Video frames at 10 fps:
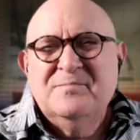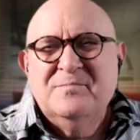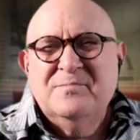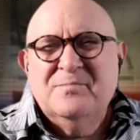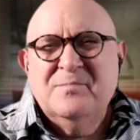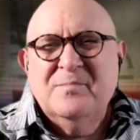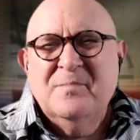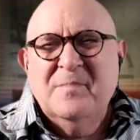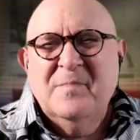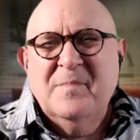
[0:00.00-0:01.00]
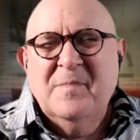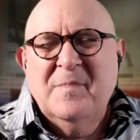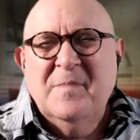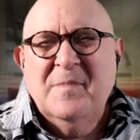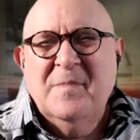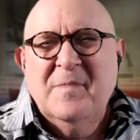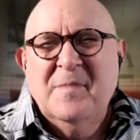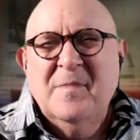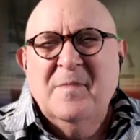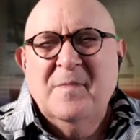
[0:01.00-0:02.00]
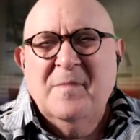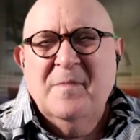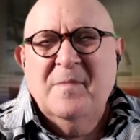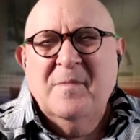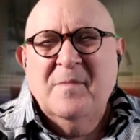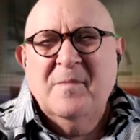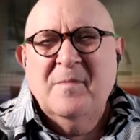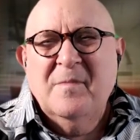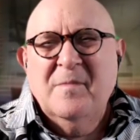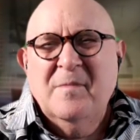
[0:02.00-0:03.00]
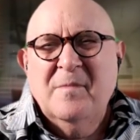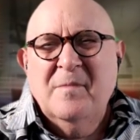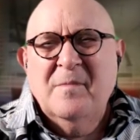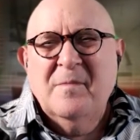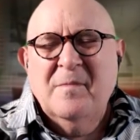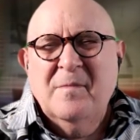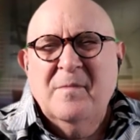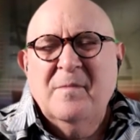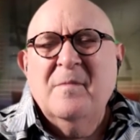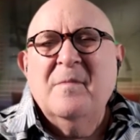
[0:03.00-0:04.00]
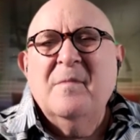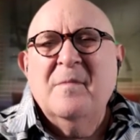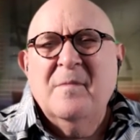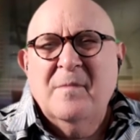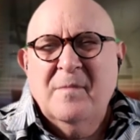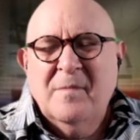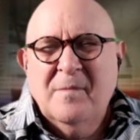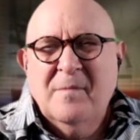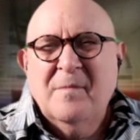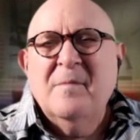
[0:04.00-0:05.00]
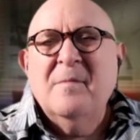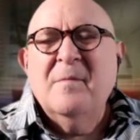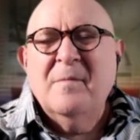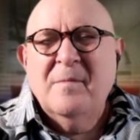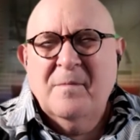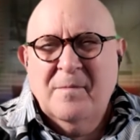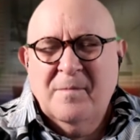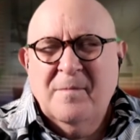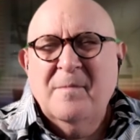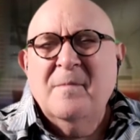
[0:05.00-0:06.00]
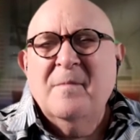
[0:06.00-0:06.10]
(not speaking)